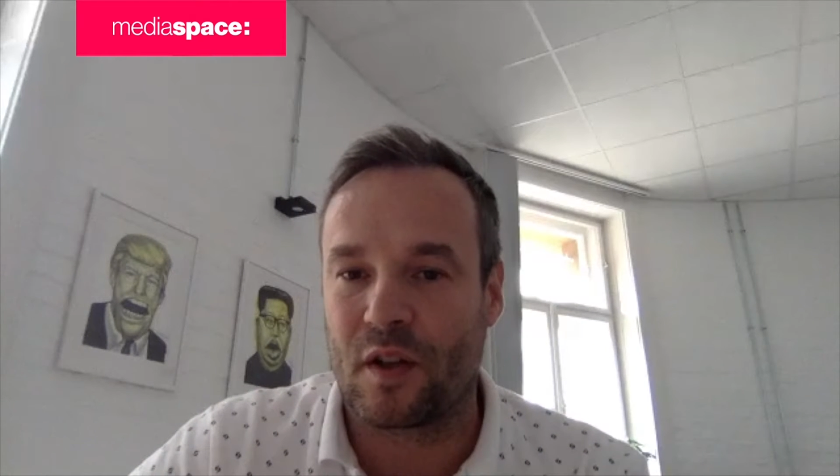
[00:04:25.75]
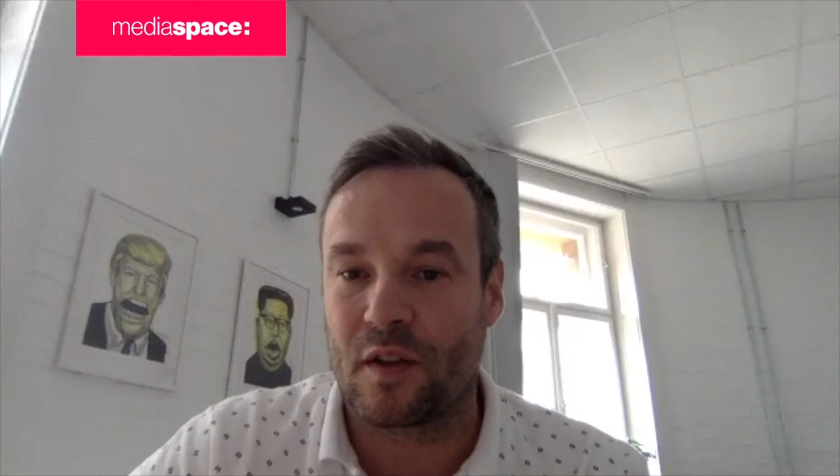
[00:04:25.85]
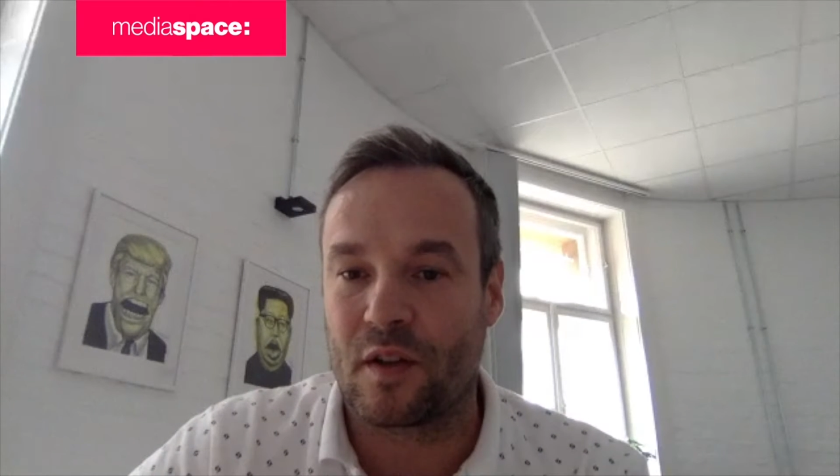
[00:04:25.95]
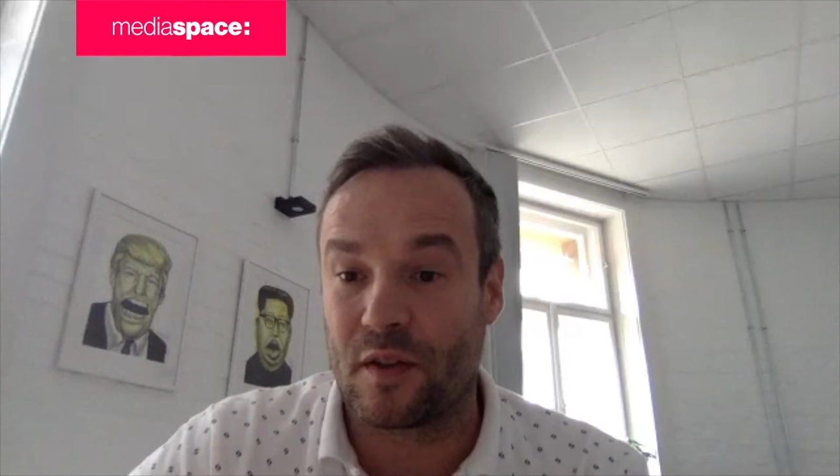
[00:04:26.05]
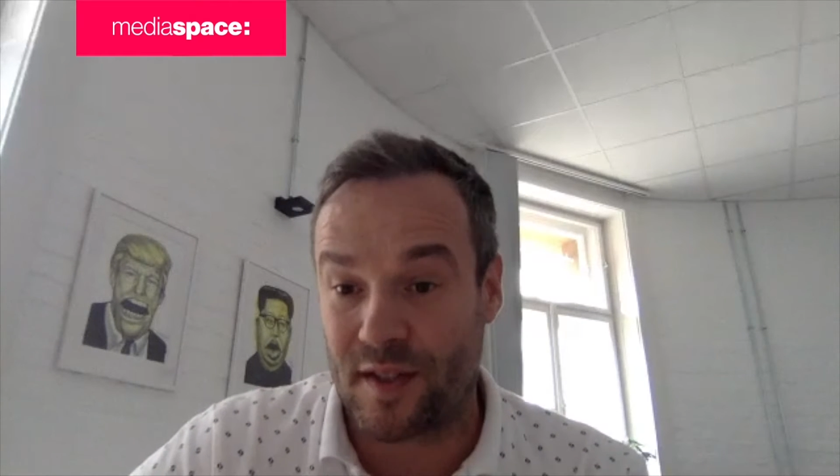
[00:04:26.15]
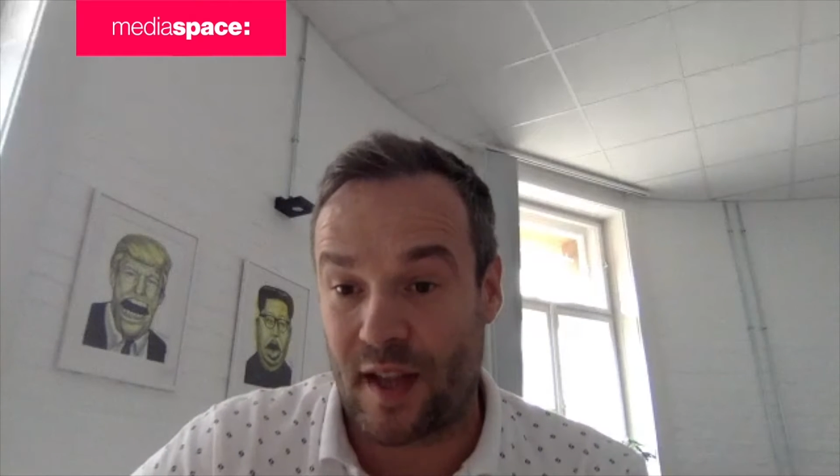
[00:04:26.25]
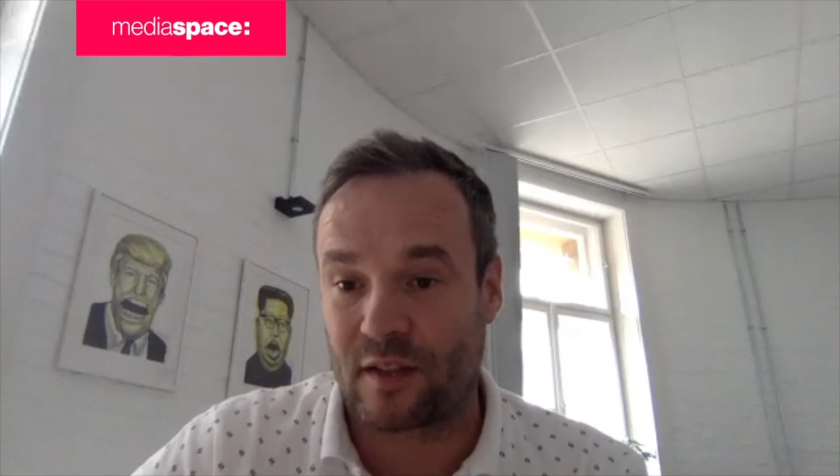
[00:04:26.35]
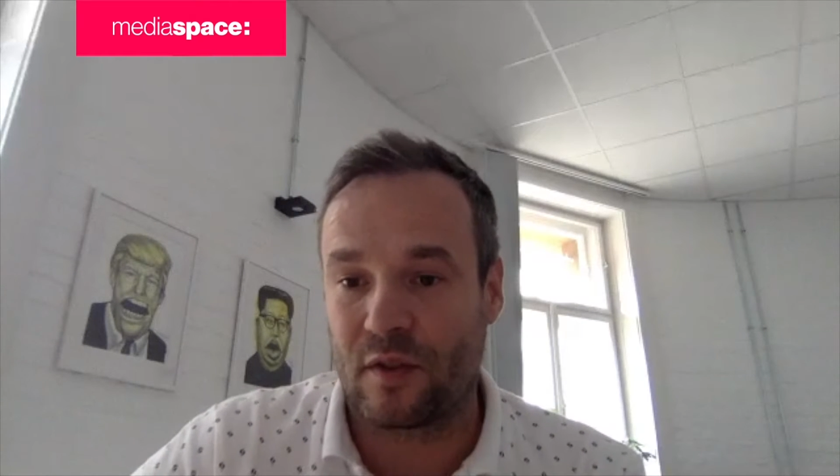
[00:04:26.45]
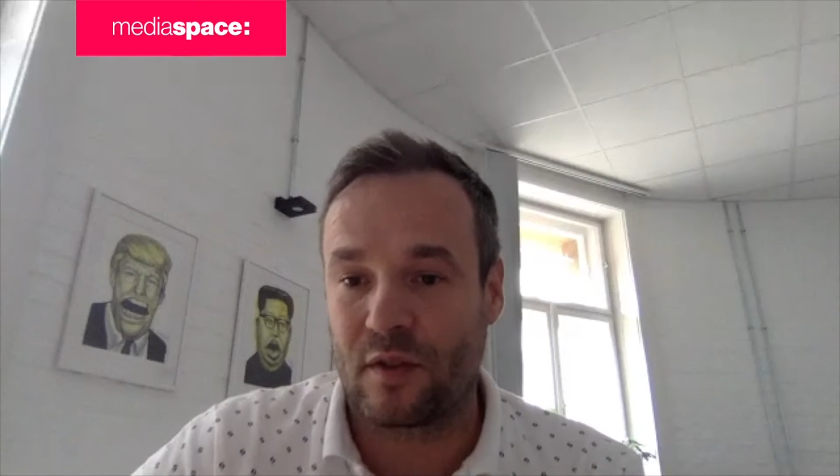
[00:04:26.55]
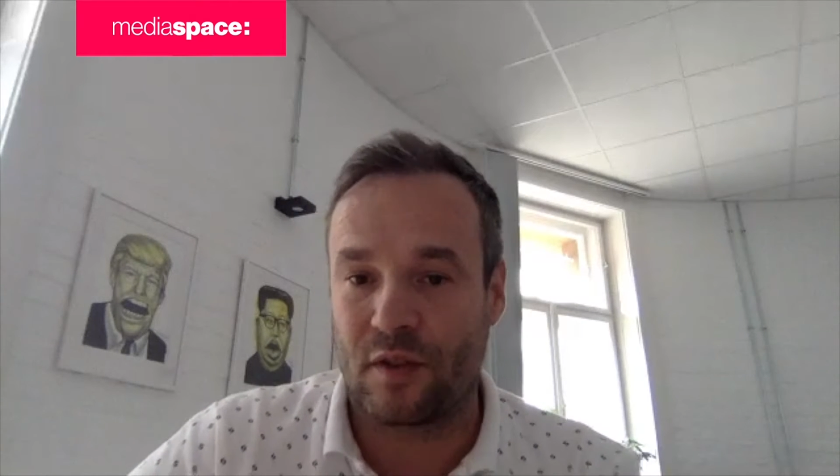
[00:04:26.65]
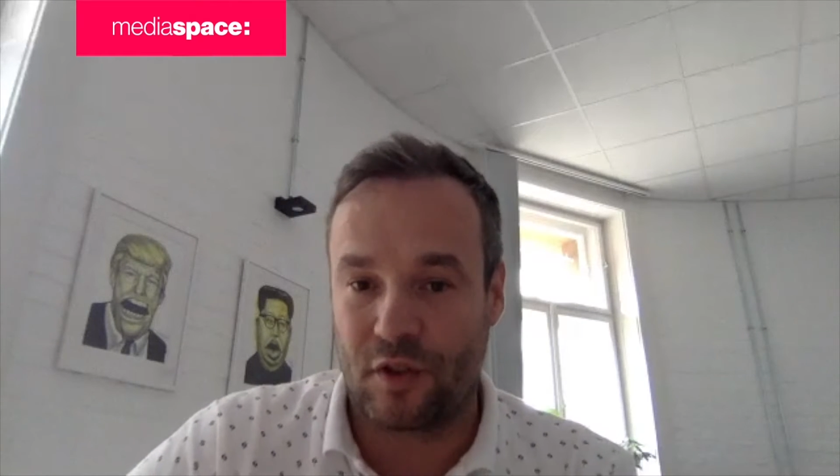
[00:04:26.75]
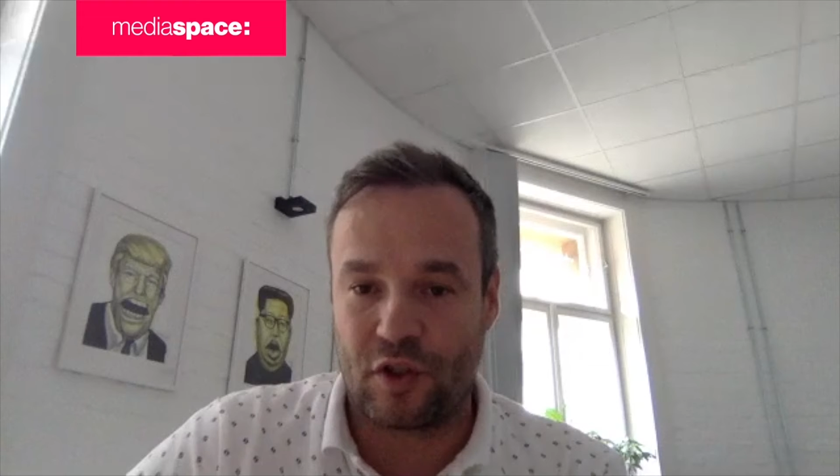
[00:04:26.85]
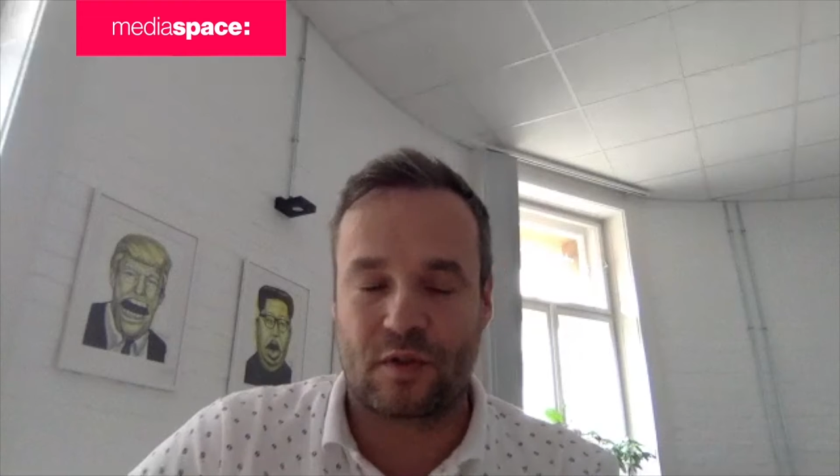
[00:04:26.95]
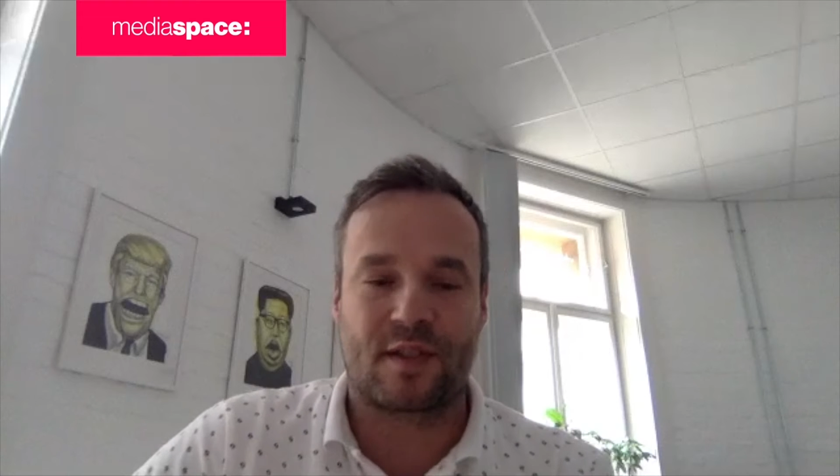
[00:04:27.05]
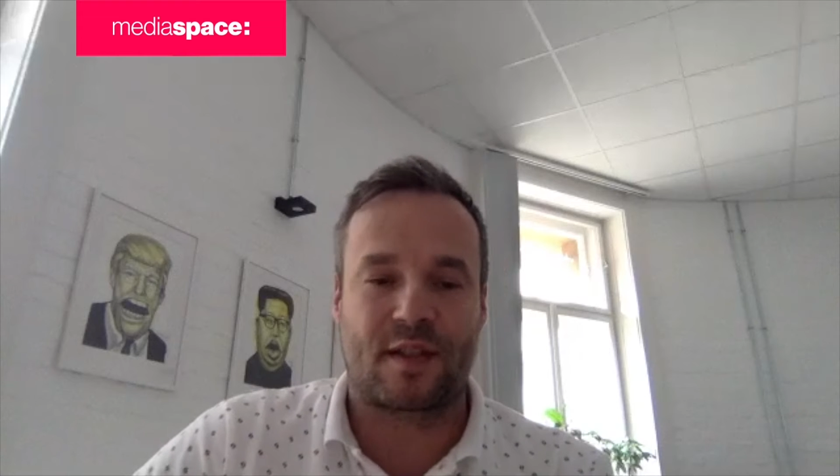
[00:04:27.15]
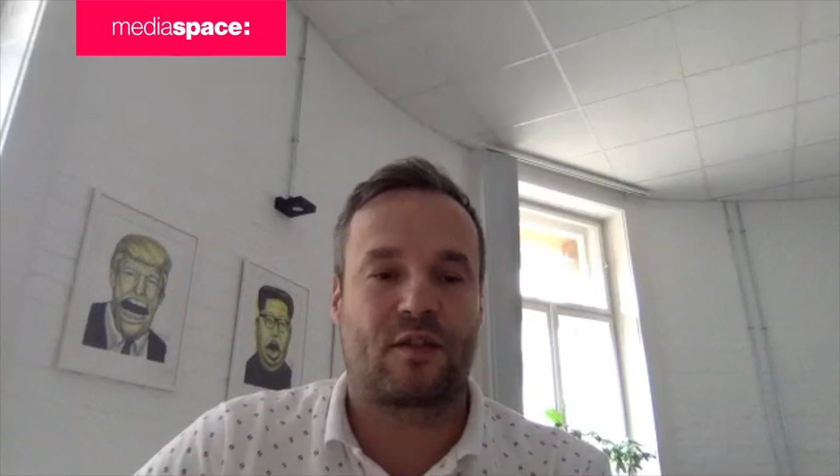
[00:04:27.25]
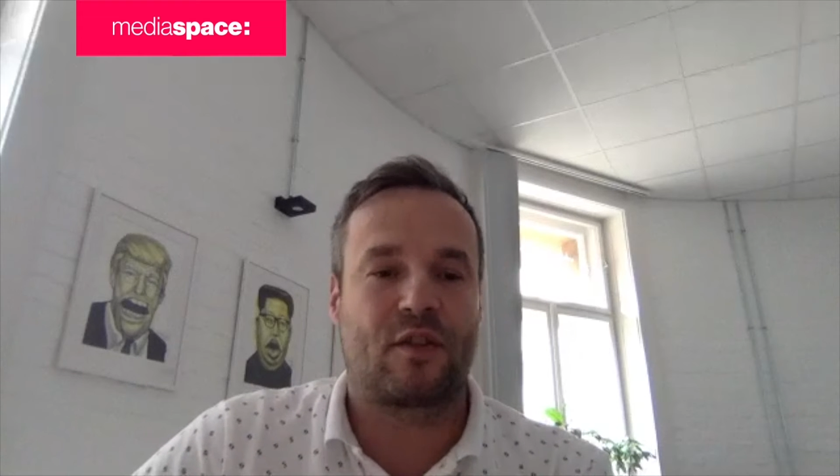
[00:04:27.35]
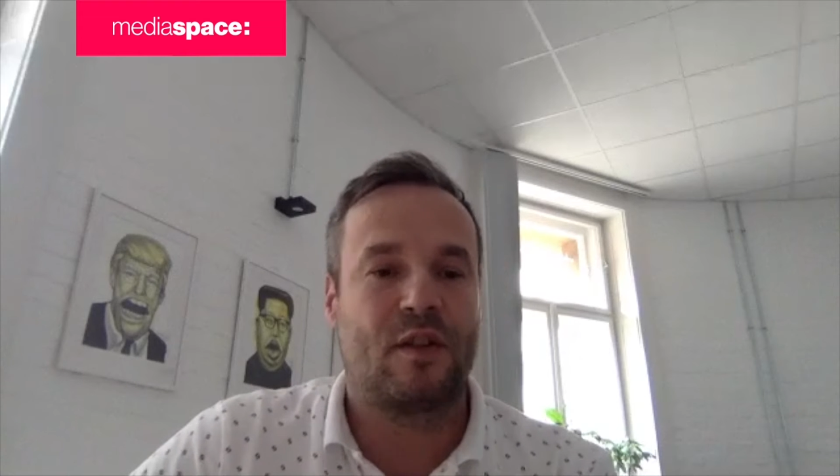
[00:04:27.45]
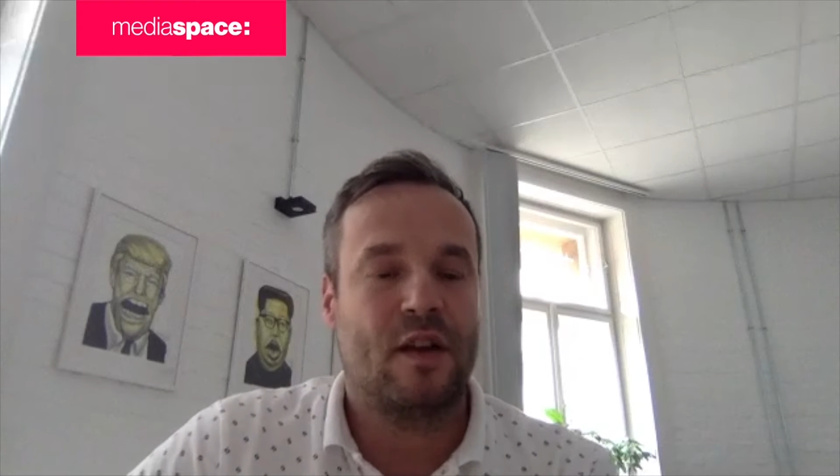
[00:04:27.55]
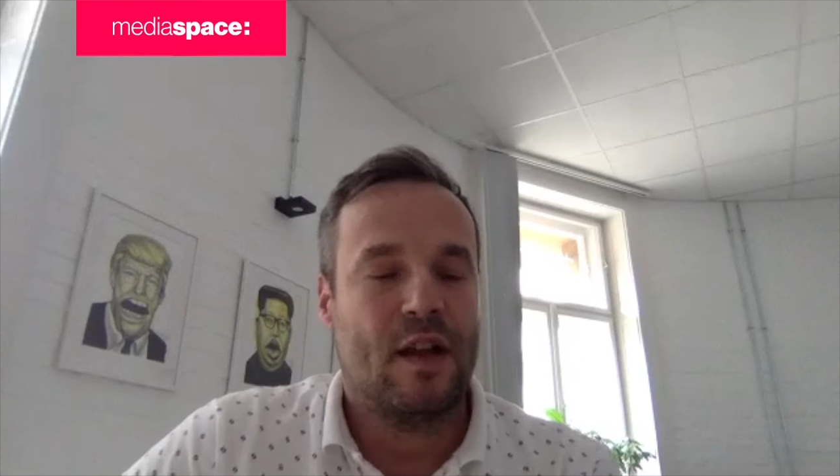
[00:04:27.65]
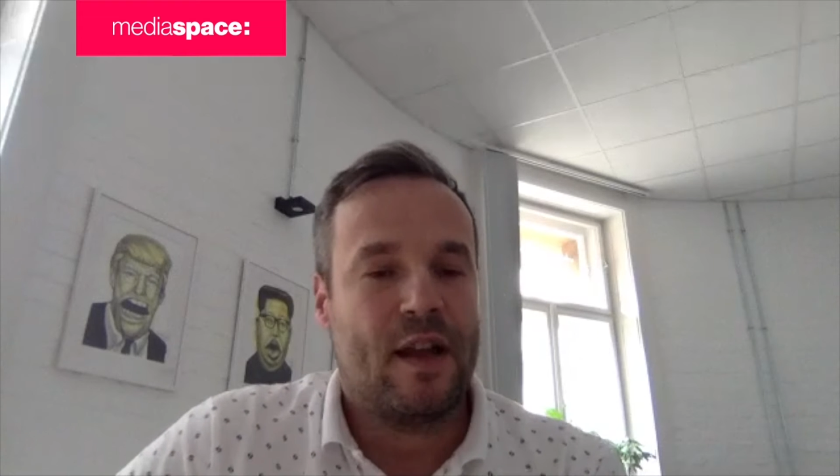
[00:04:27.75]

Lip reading: the sector, the digital sector,